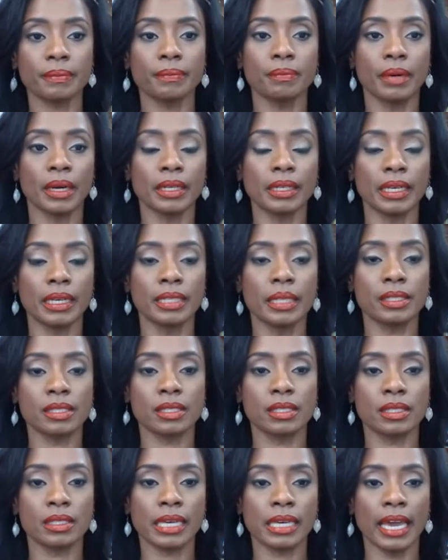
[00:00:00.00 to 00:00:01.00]
but
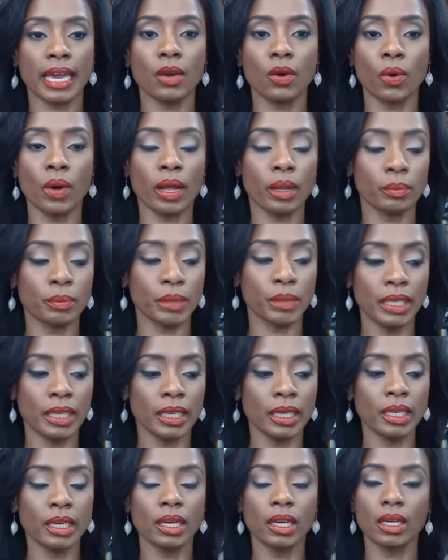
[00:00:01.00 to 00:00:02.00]
it's
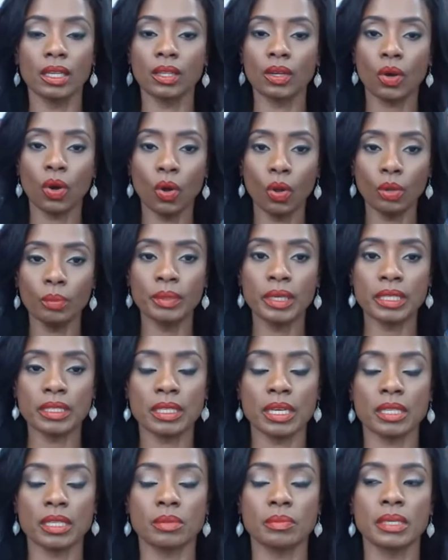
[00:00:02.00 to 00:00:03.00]
Kolbe, Kolbe
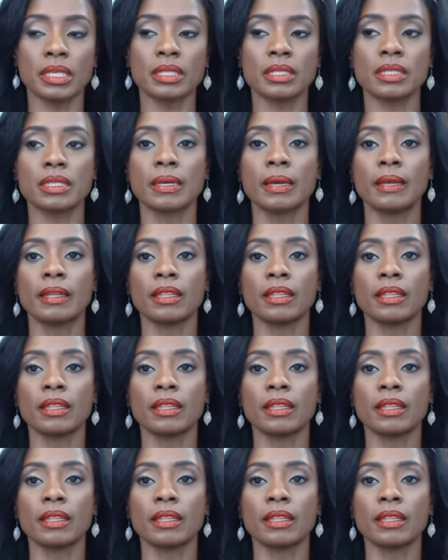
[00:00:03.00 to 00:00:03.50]
assessments.